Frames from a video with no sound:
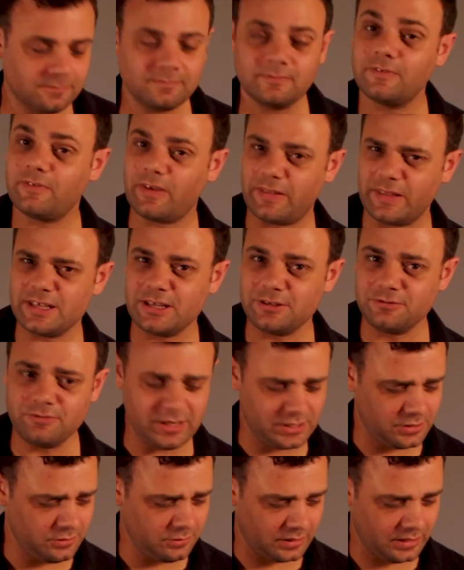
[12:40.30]
fact, that sounds really
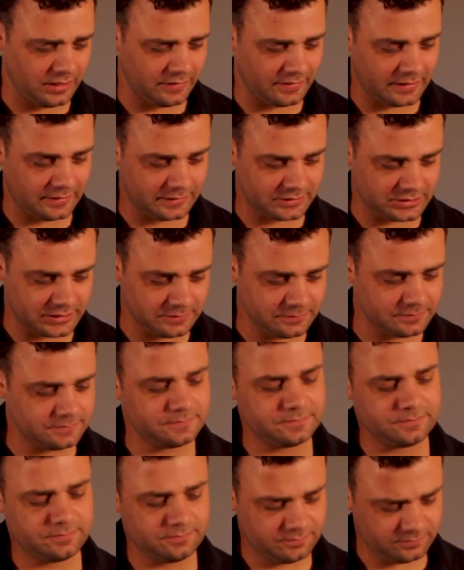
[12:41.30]
cool. I like that, actually.
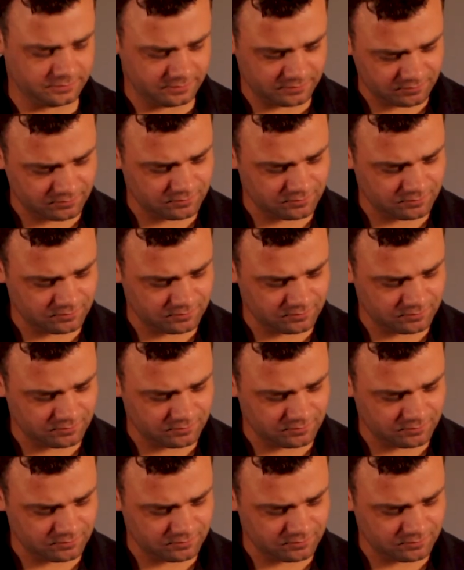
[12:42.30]
I